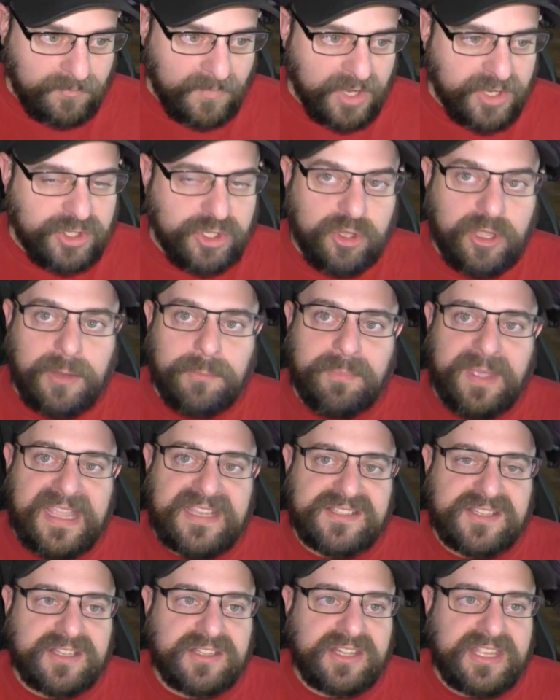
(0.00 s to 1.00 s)
You can
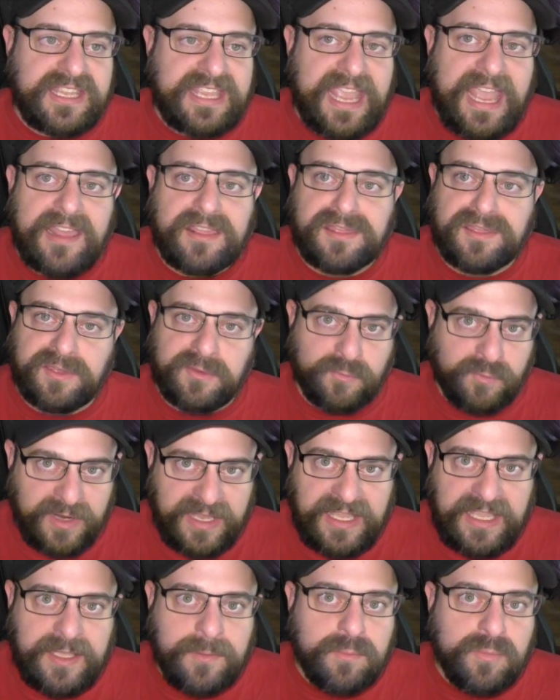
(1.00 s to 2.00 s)
basically get
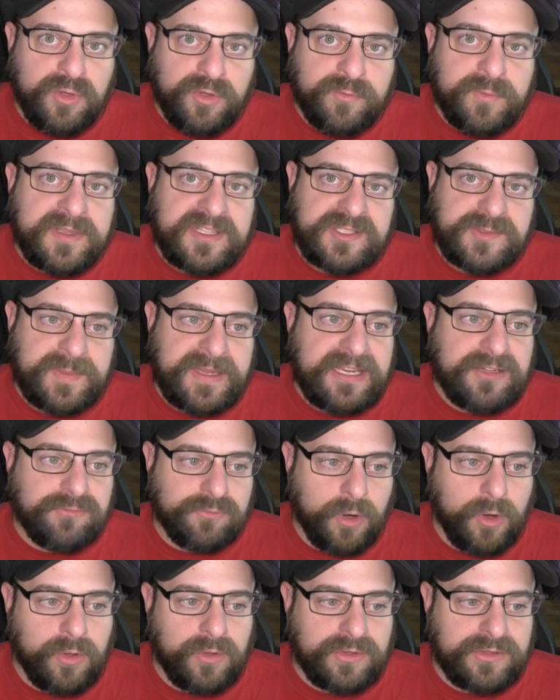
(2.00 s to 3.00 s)
3 movement speed
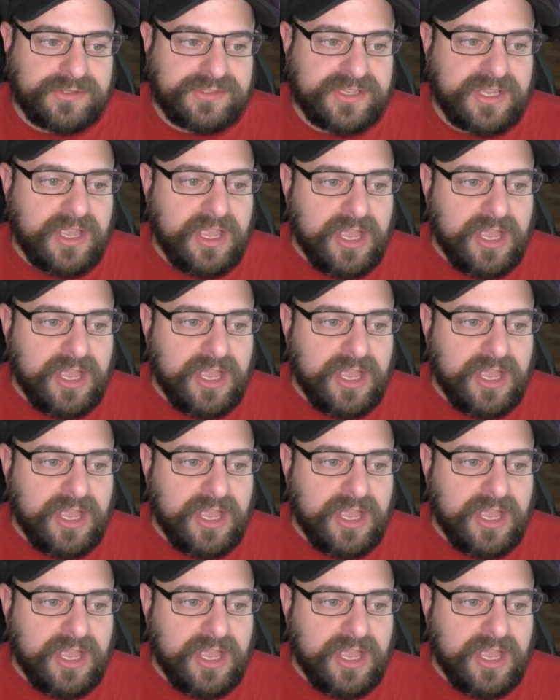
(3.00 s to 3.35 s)
rolls.